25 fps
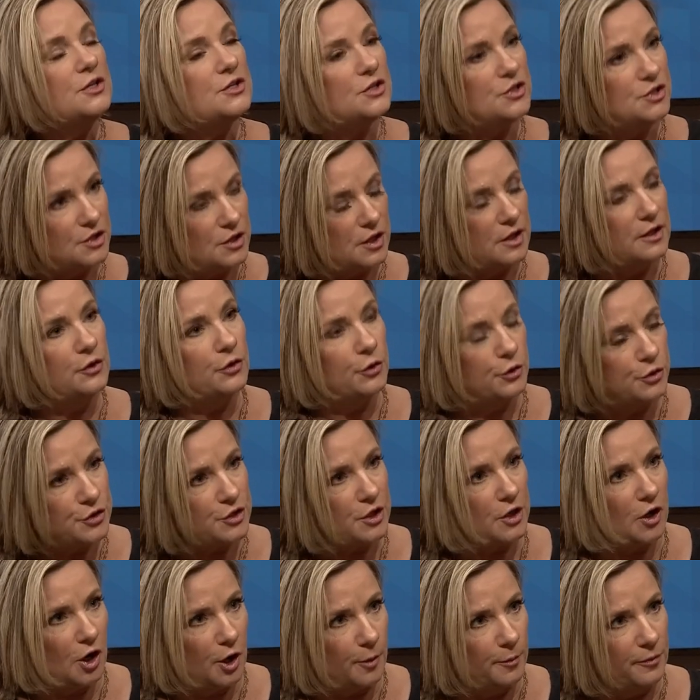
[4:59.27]
She's a
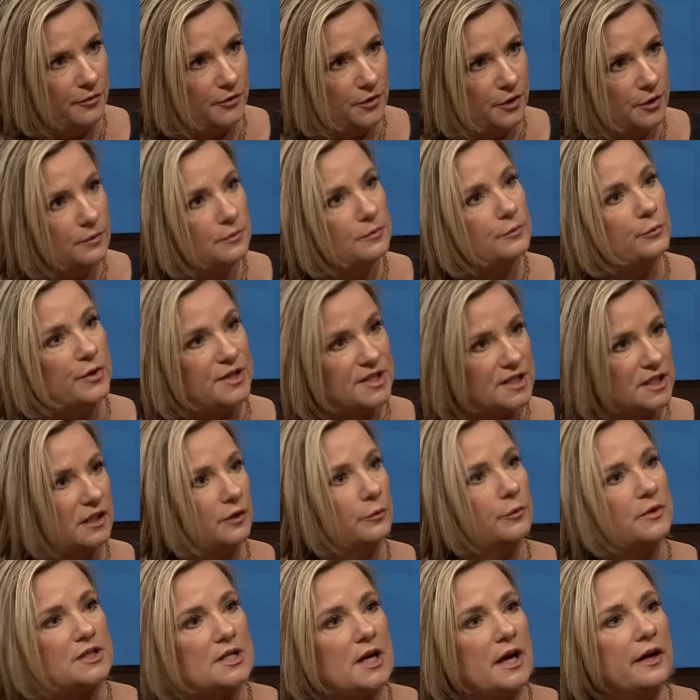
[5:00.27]
nurse at Harborview,
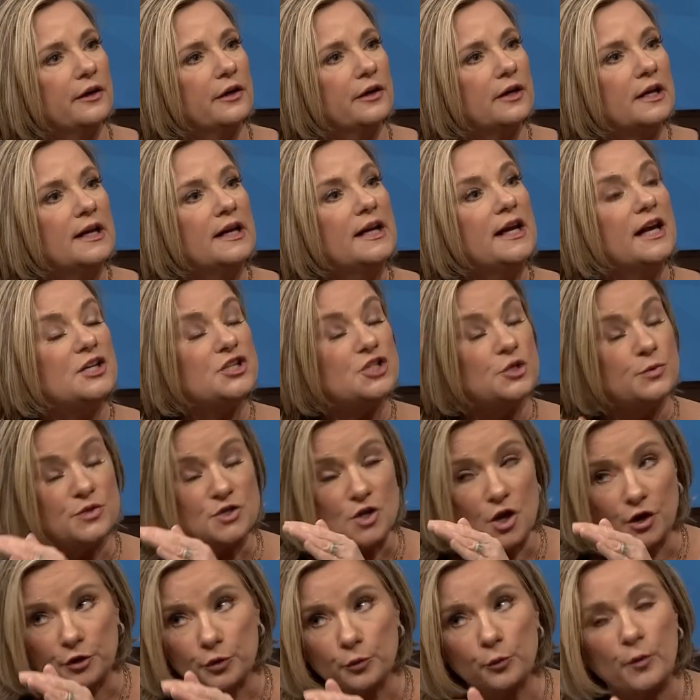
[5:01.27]
recently retired, and she was
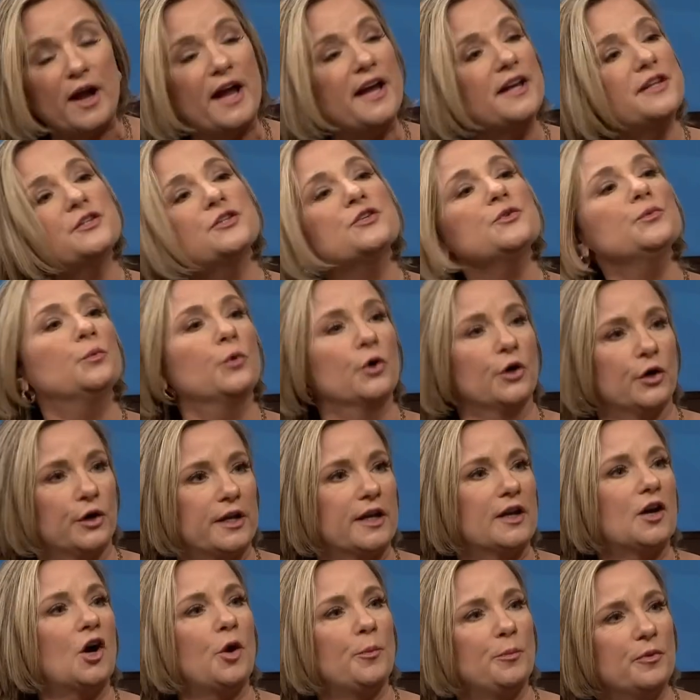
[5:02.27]
on her way to work
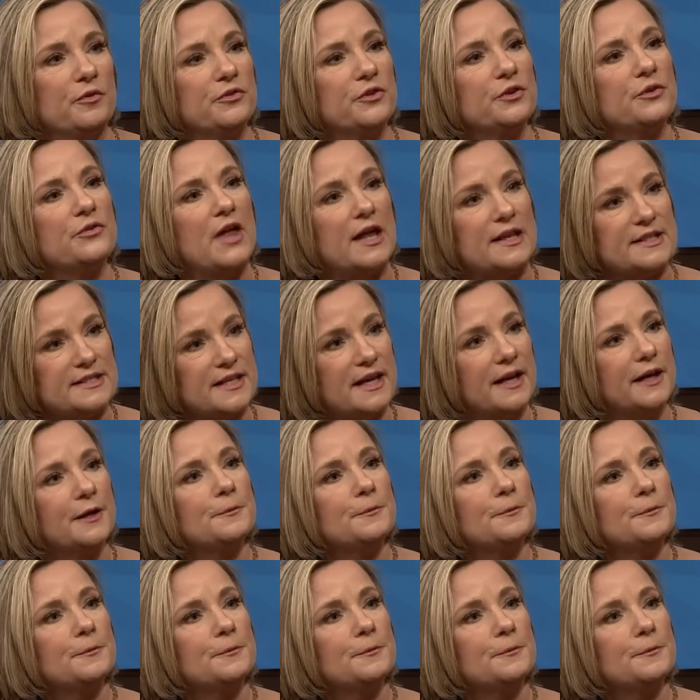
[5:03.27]
at Harborview that day.